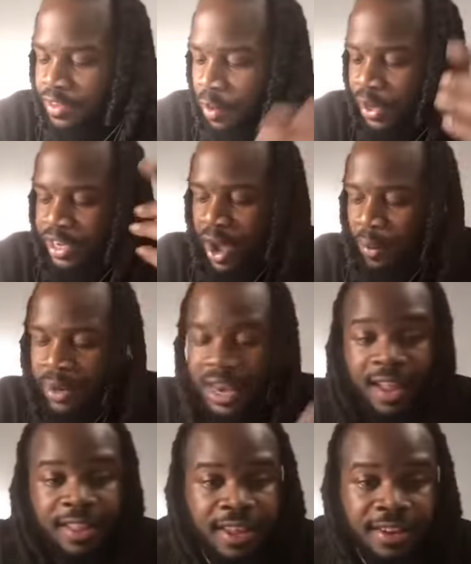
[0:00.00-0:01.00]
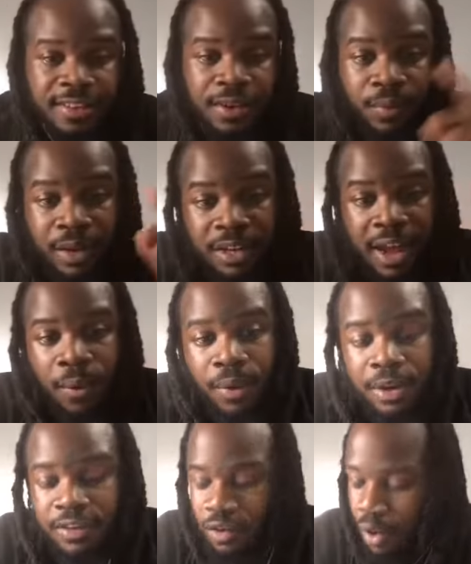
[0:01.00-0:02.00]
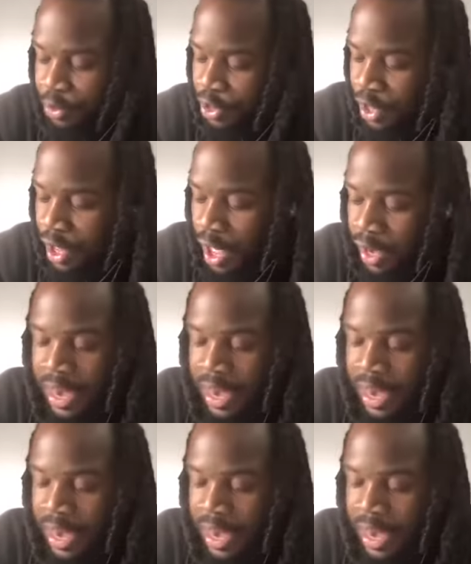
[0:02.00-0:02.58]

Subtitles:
So we dealt with digestion, we dealt with absorption.